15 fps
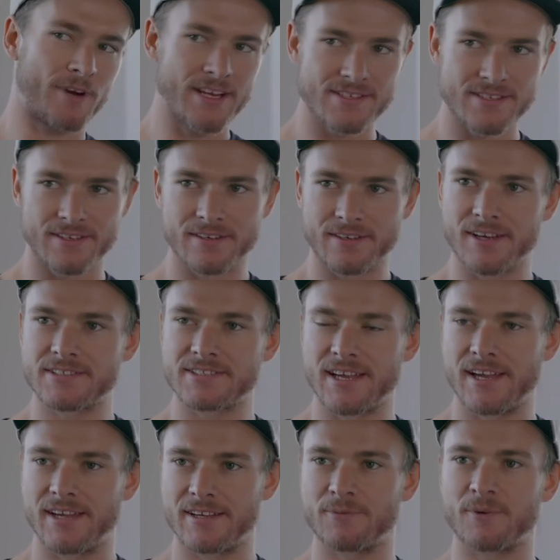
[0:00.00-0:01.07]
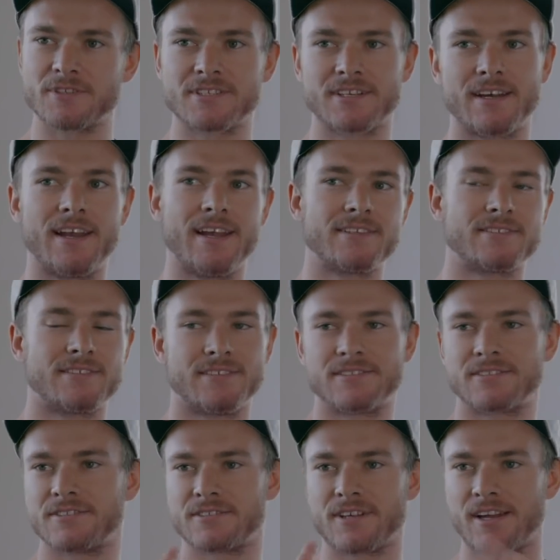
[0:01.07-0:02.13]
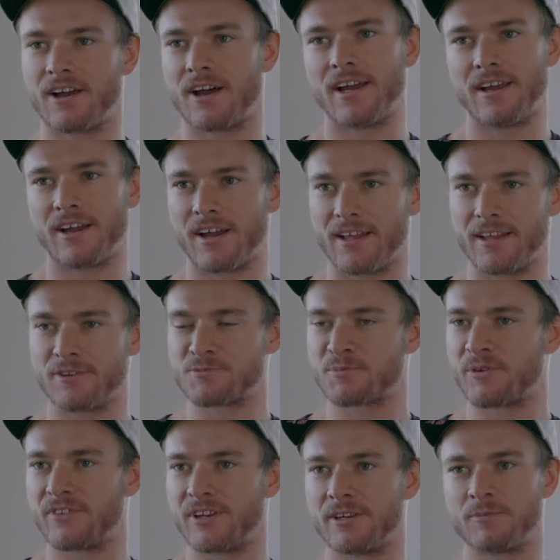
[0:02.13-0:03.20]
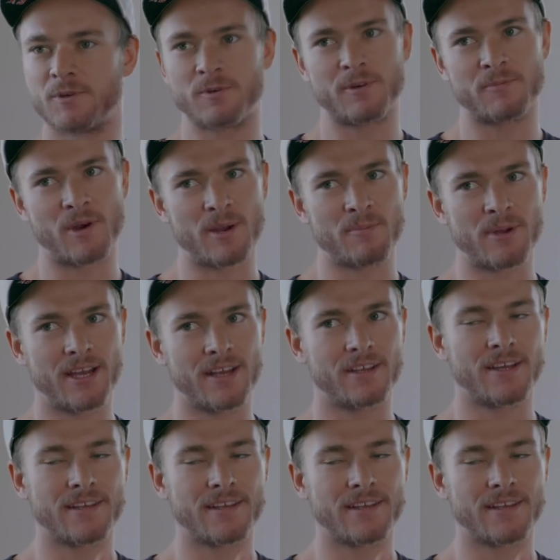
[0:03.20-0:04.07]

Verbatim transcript: reason I say it wasn't an accident is because I, I, I, that was preventable on my part.